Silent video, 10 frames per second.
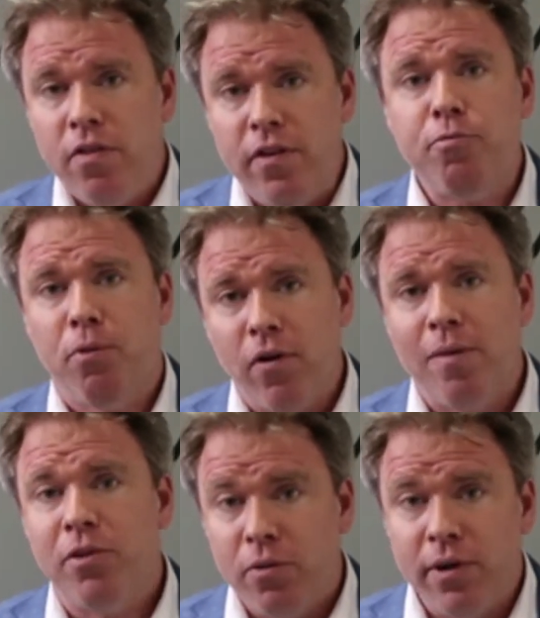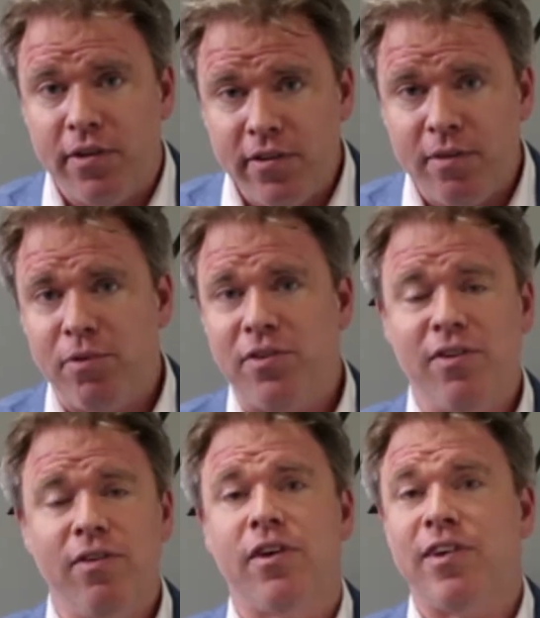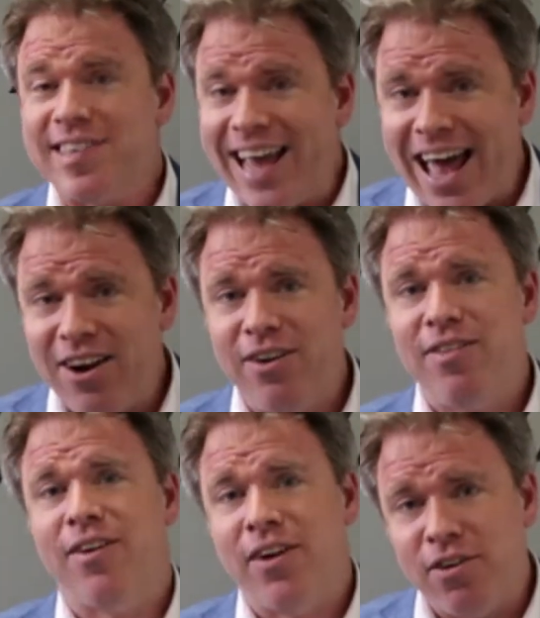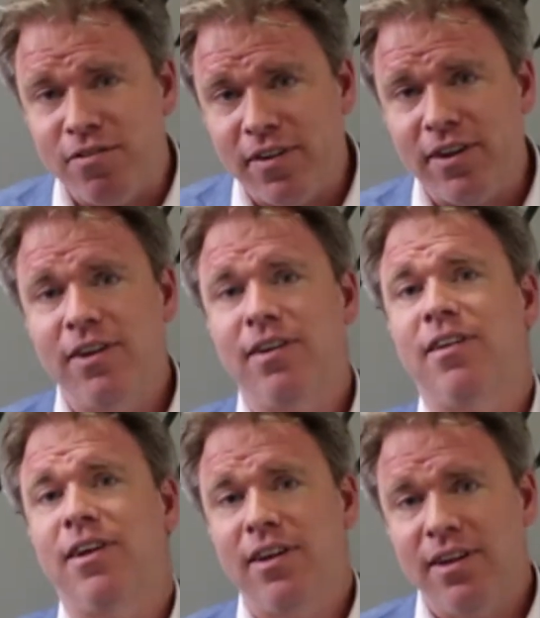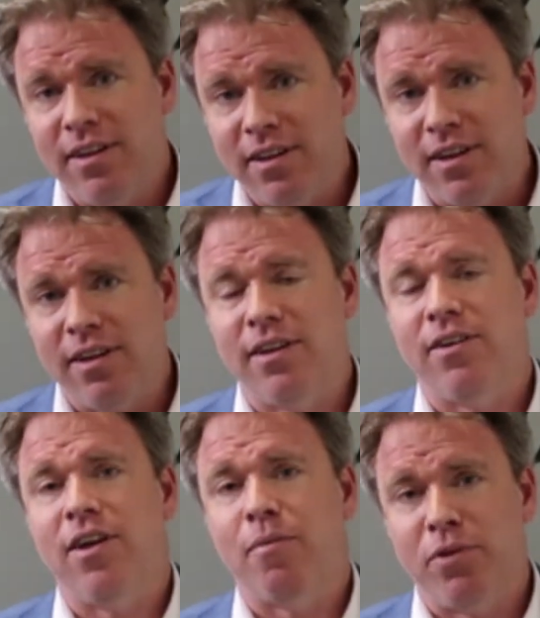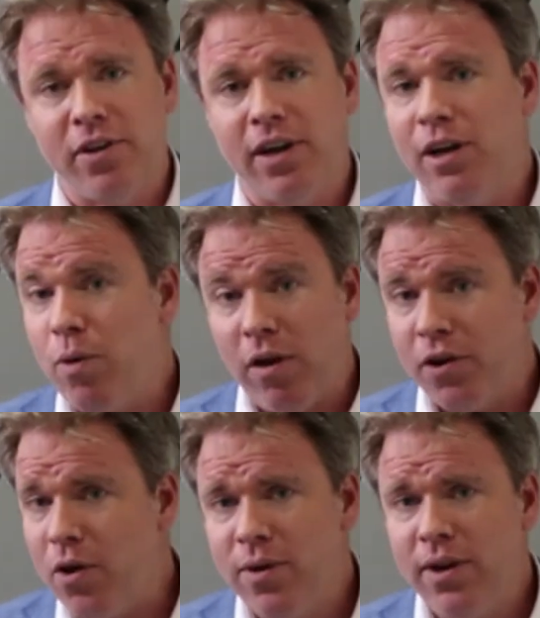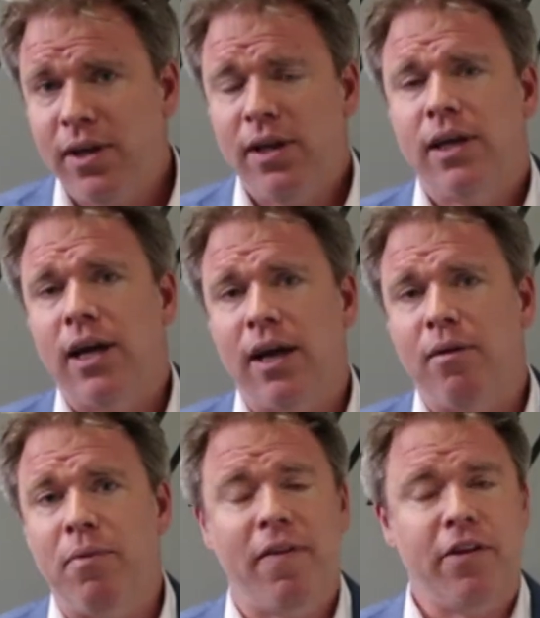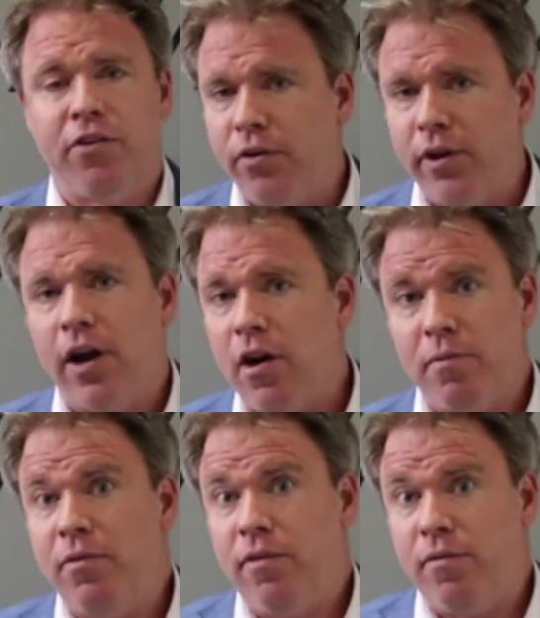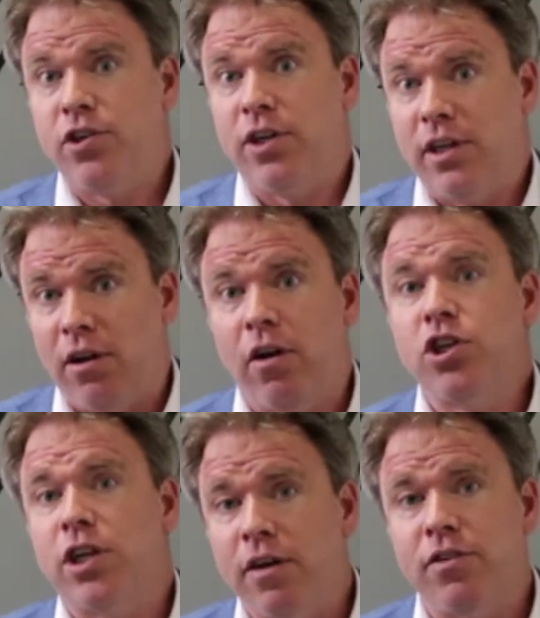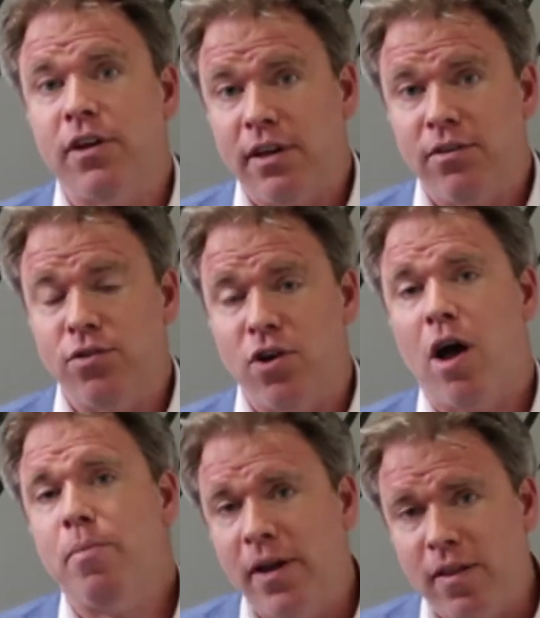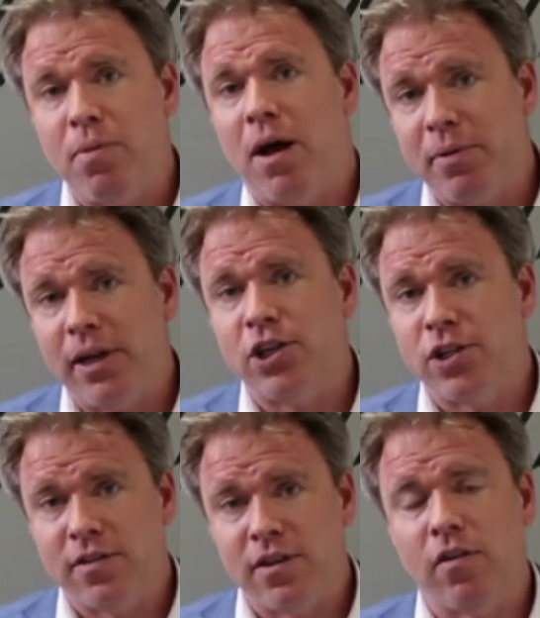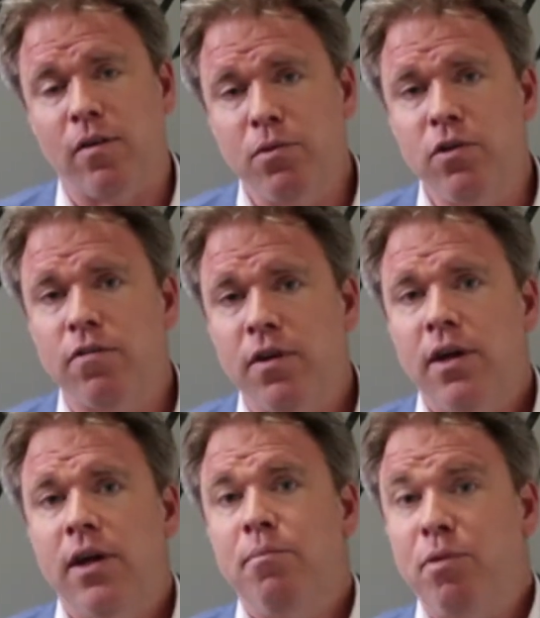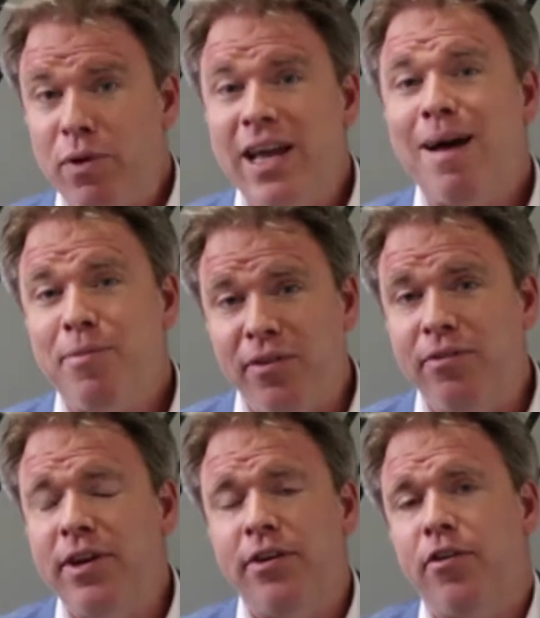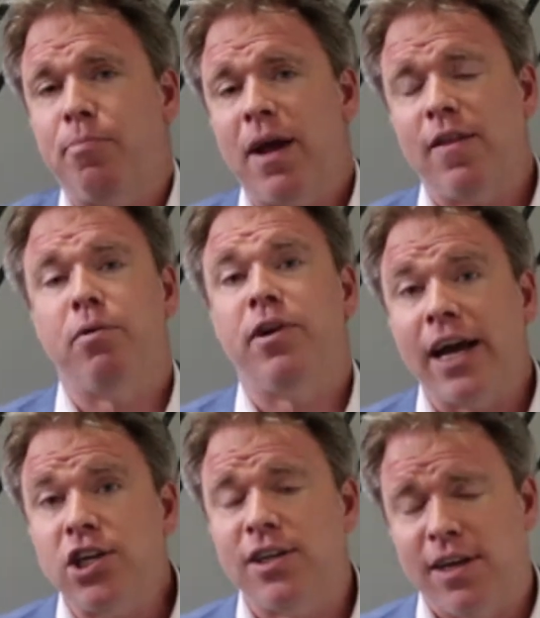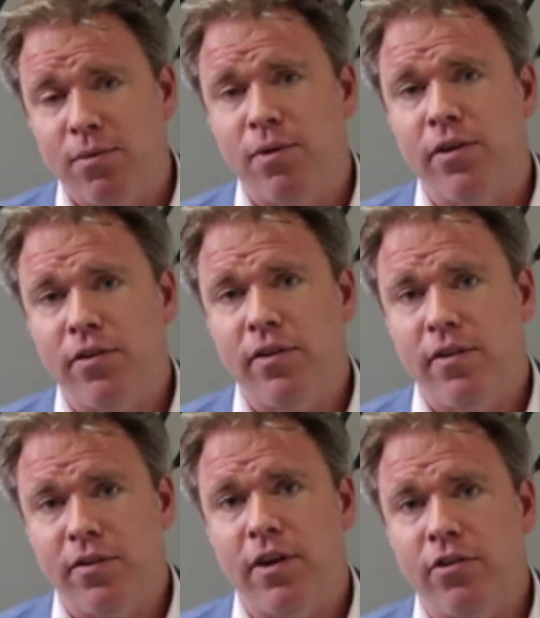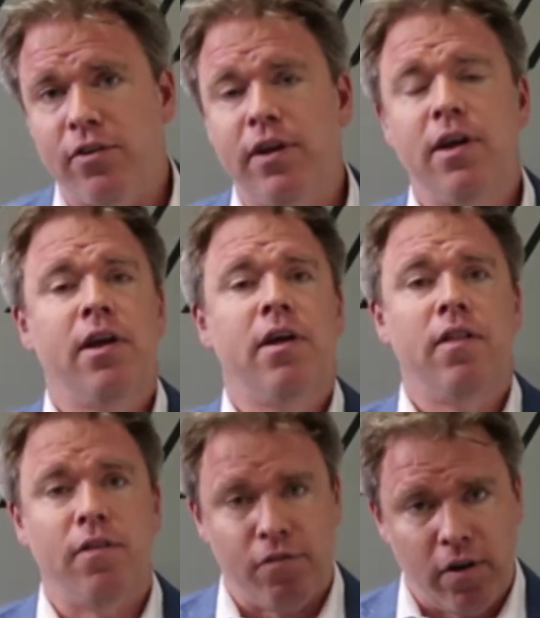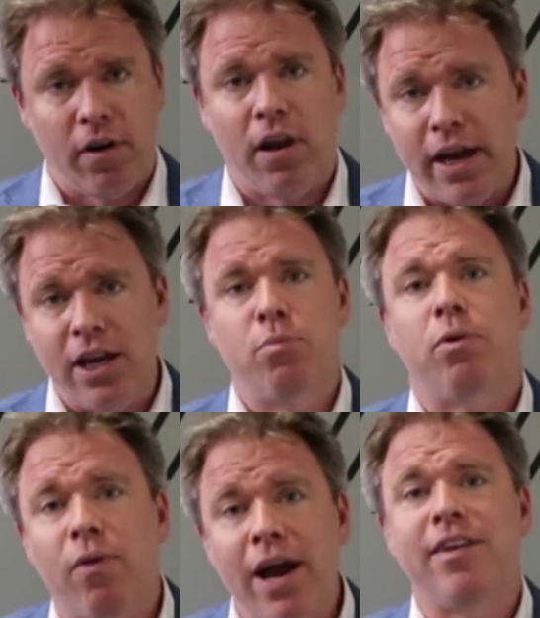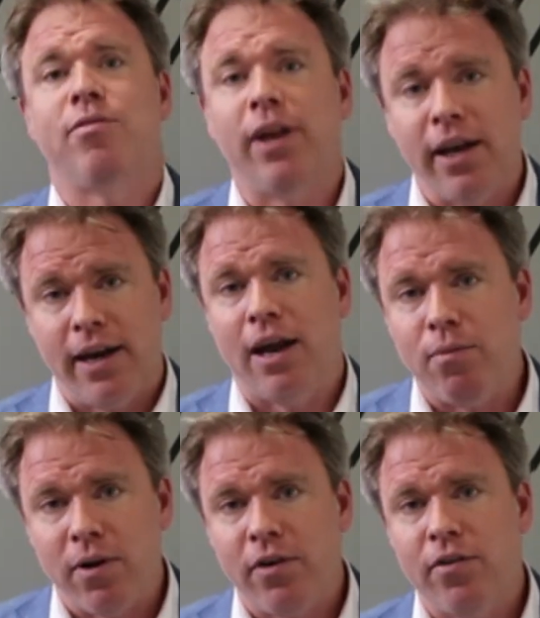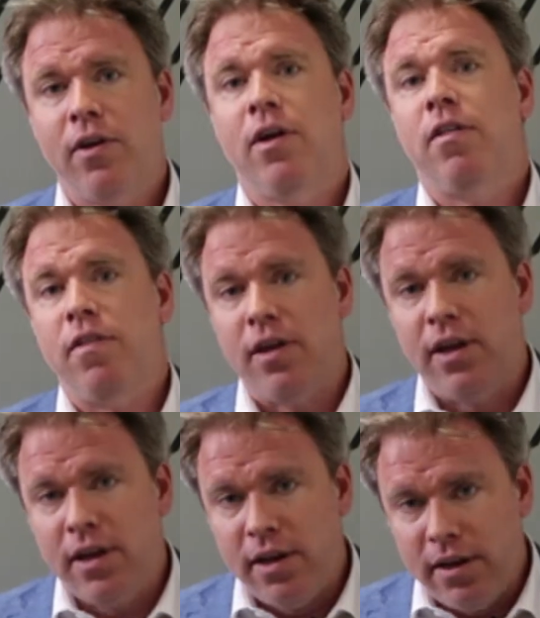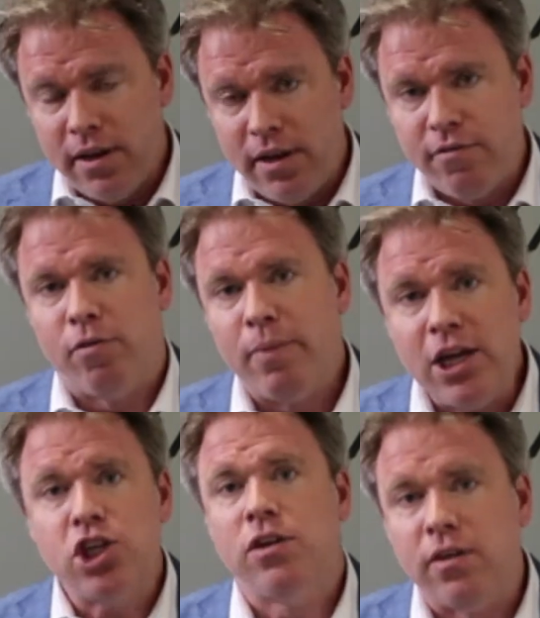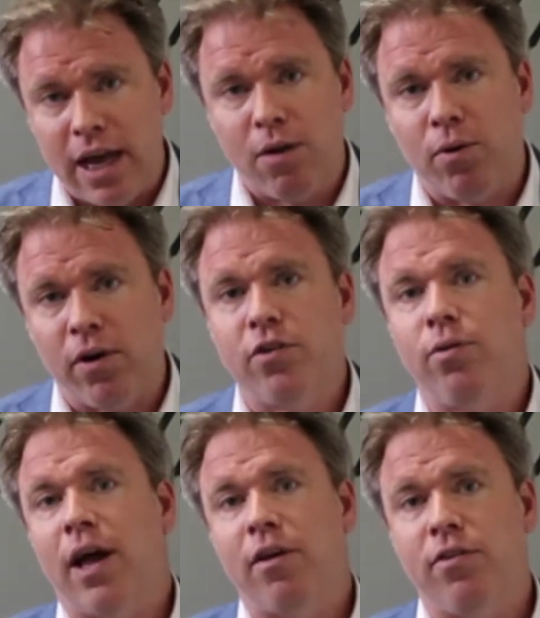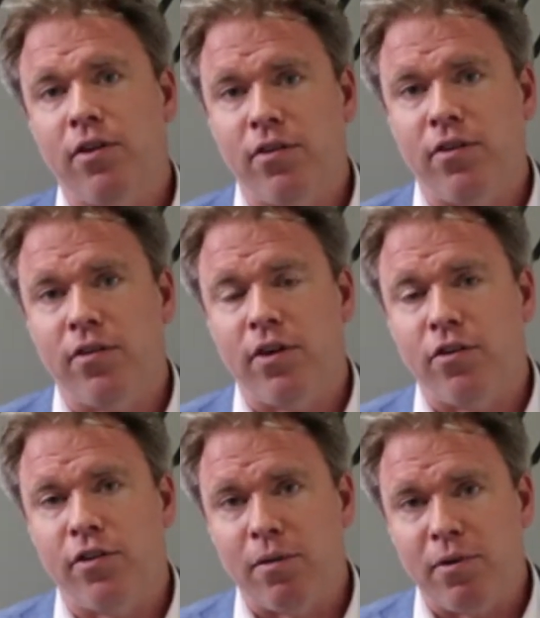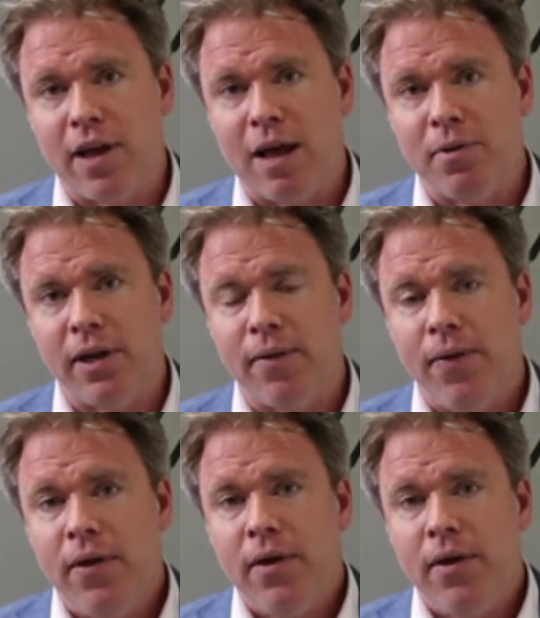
These programs exist in Brazil. They're scattered, they're underfunded, they're not particularly well known, and they certainly aren't sufficiently large enough to accommodate the populations that are on the move. But we absolutely need to expand the protection networks in this country, the frontline human rights related networks, the informational networks to allow citizens to understand what's happening.